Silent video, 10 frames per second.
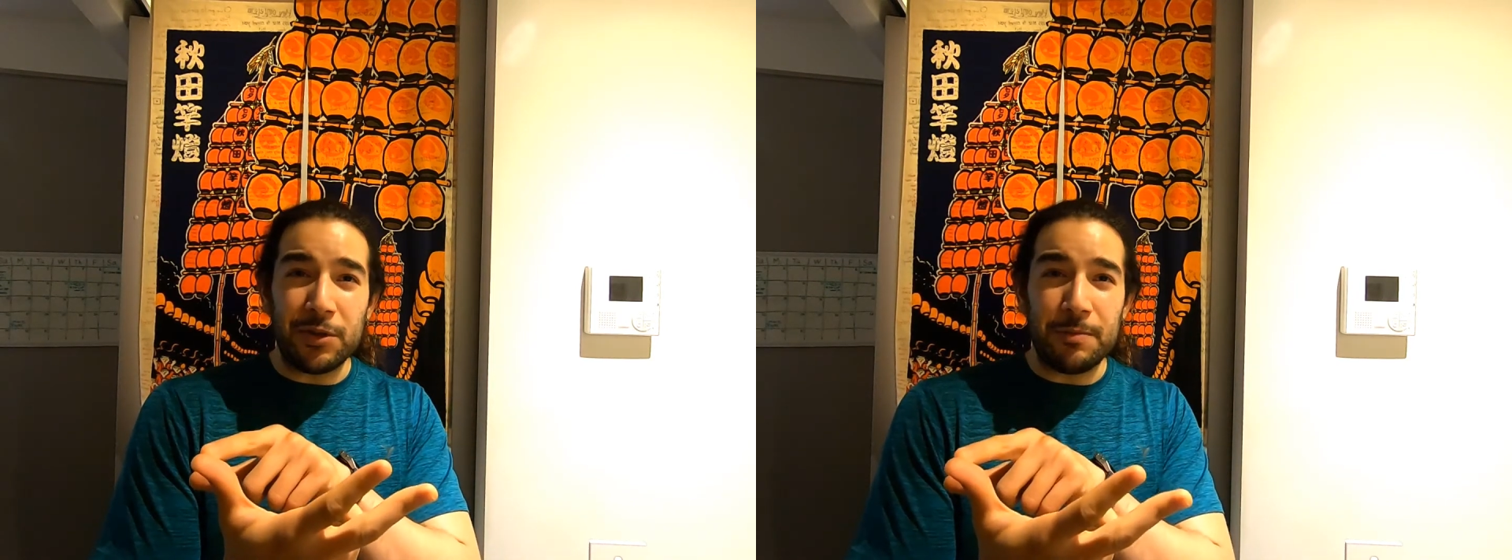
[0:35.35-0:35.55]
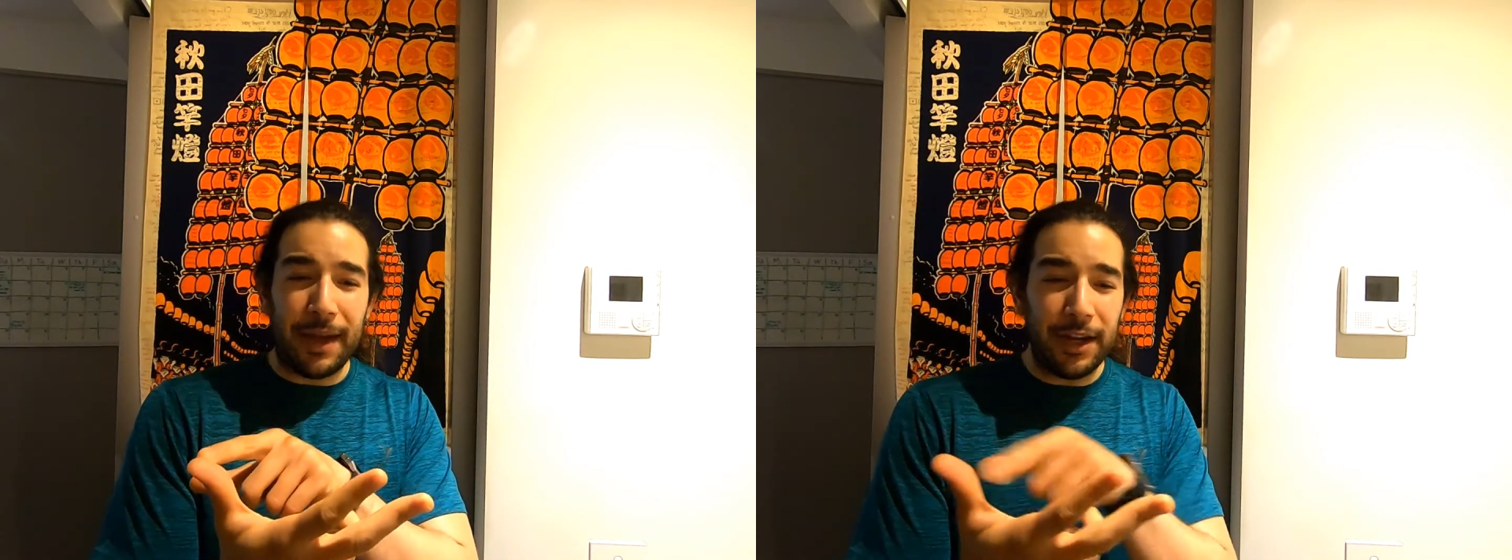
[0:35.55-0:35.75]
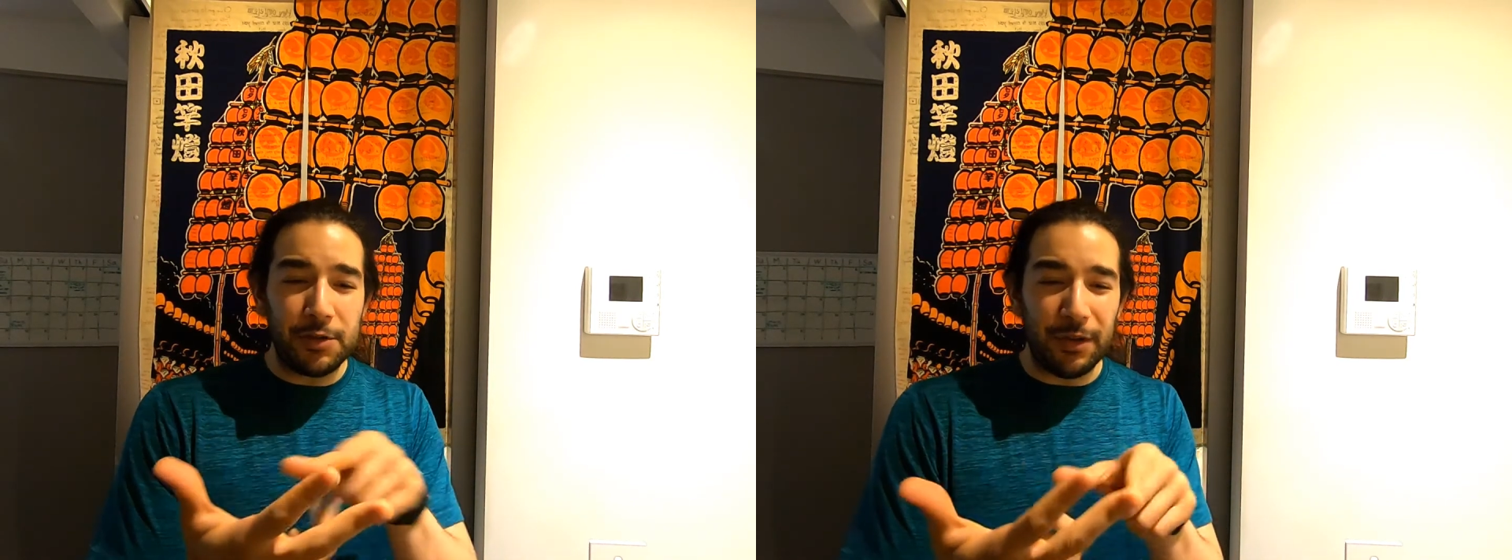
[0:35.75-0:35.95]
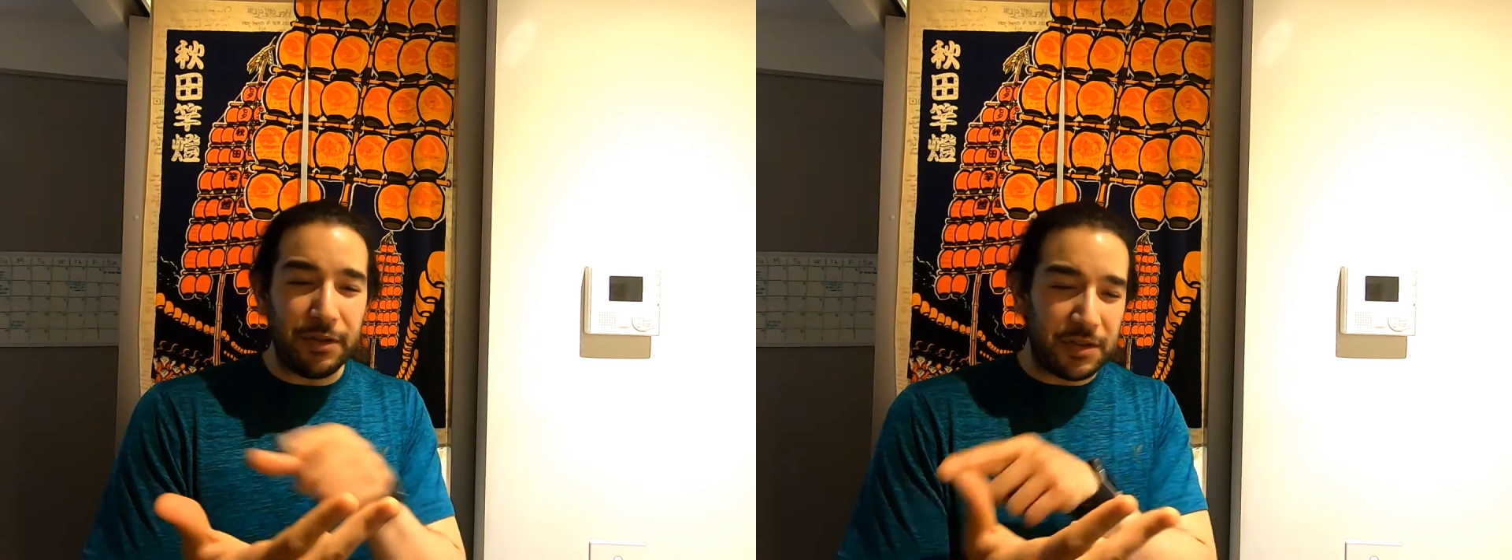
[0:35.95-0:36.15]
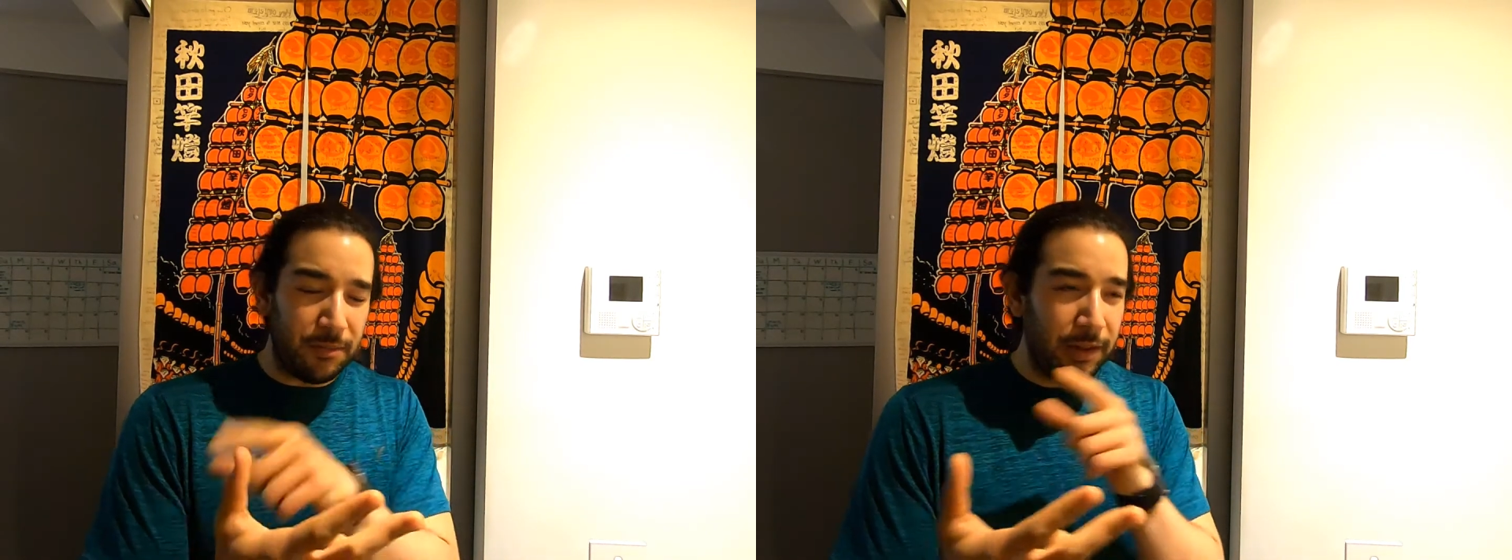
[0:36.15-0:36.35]
to Spanish,
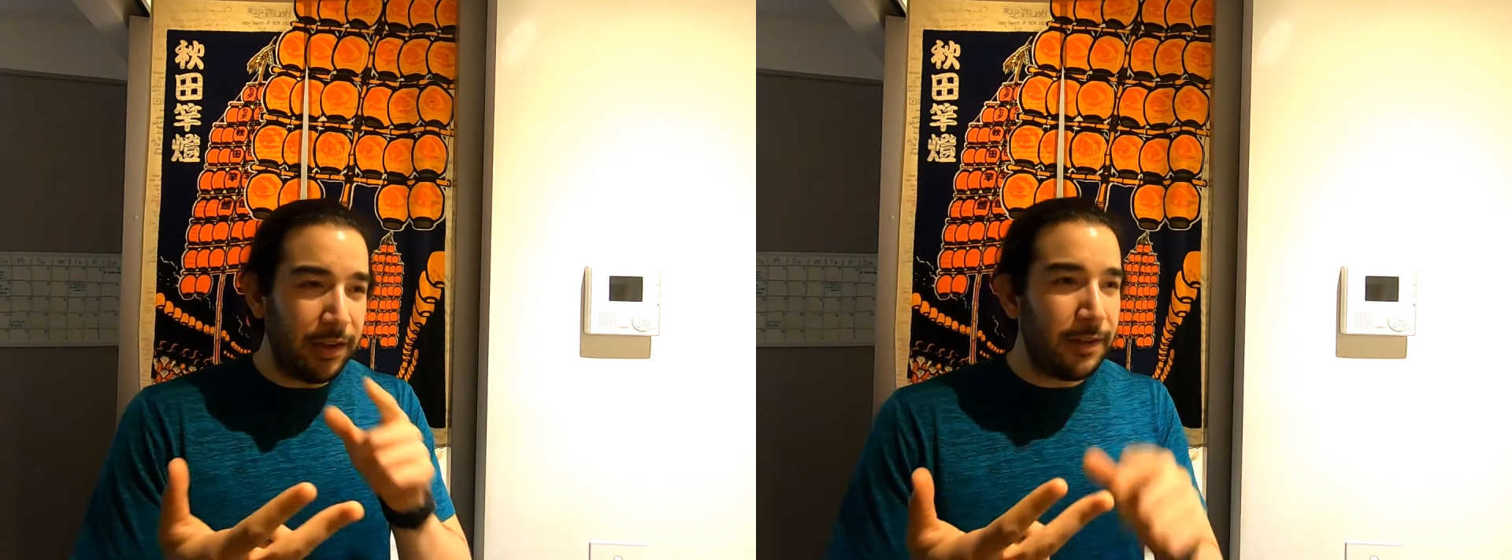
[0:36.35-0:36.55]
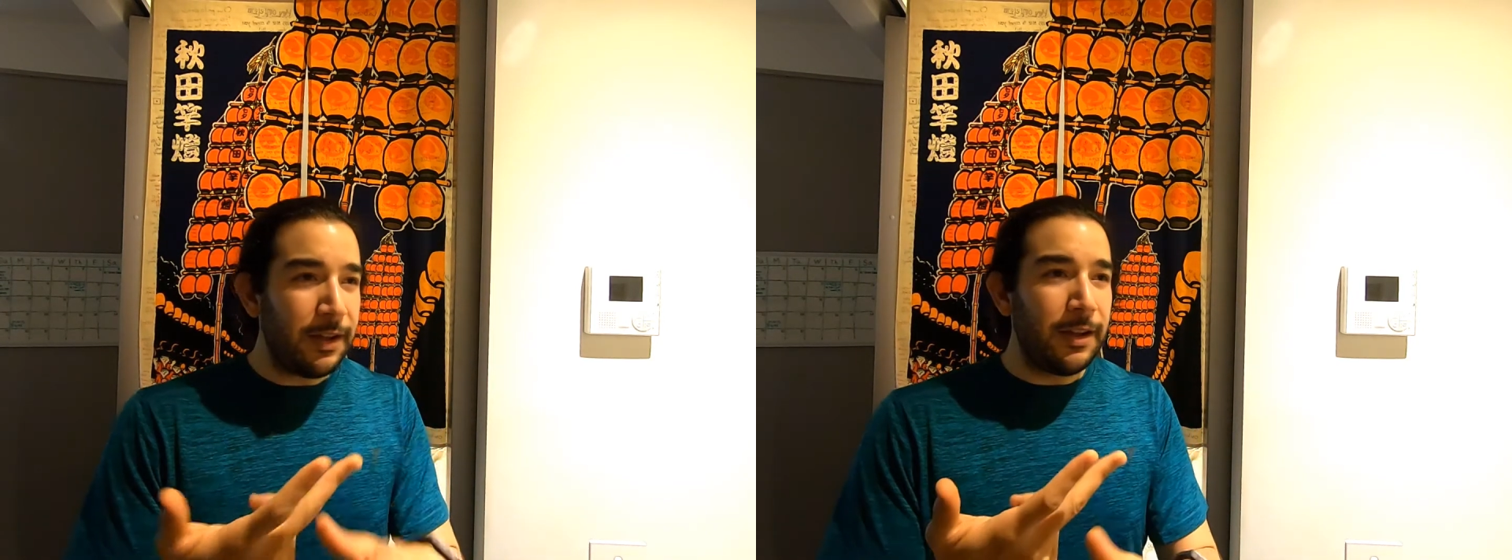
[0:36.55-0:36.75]
very similar,